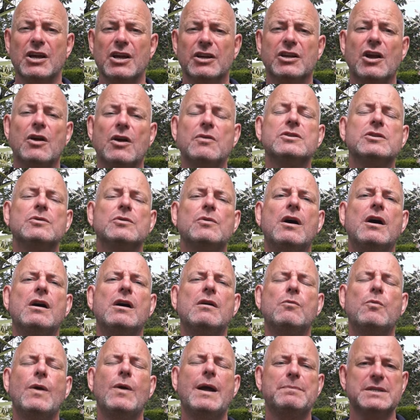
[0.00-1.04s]
Go to our
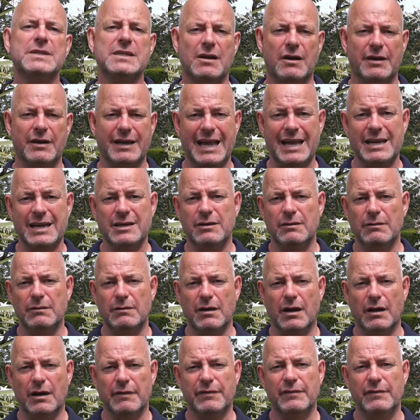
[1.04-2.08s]
website,
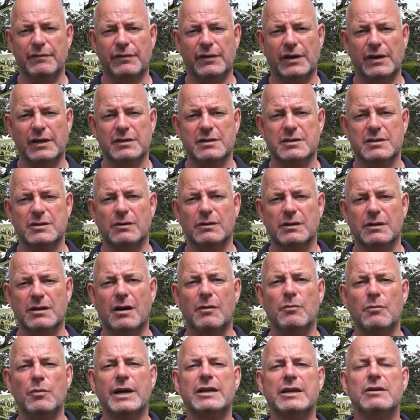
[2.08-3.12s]

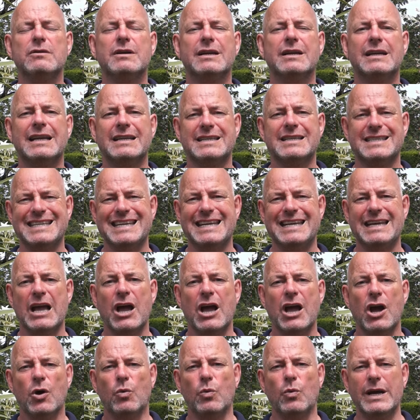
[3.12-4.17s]
anewlifeinfrance.com, where you can see
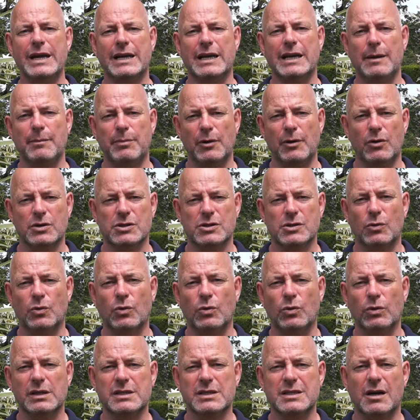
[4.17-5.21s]
weekly blogs
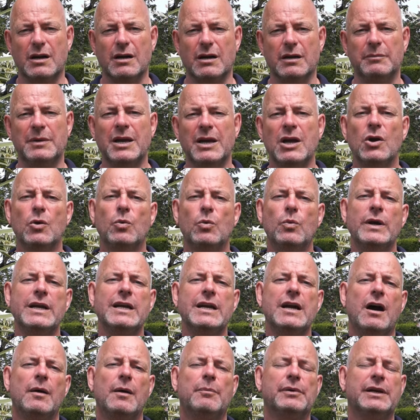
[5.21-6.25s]
all the time. We
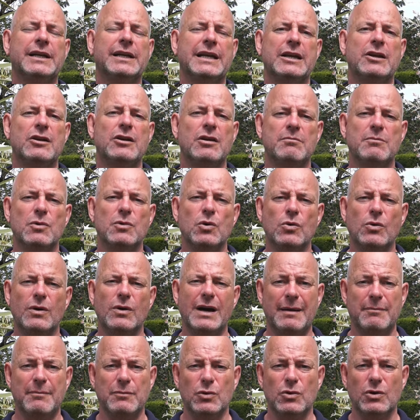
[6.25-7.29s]
are bringing you more
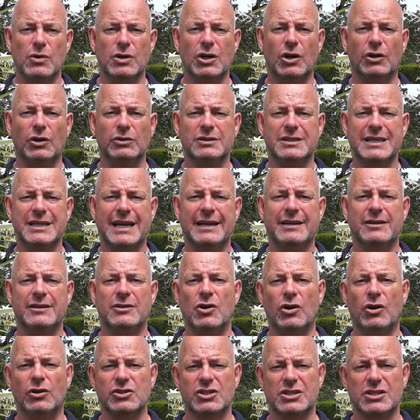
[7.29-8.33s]
and more content,
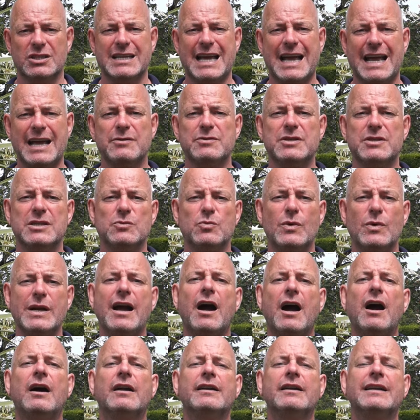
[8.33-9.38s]
not just houses. We
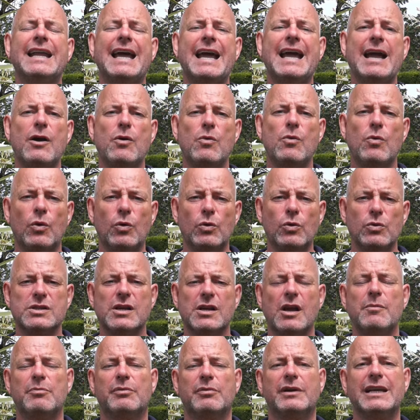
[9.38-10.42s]
are now
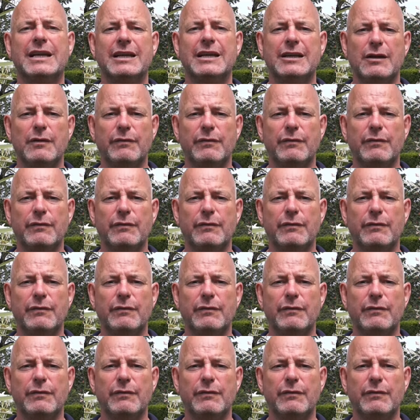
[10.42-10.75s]
also bringing you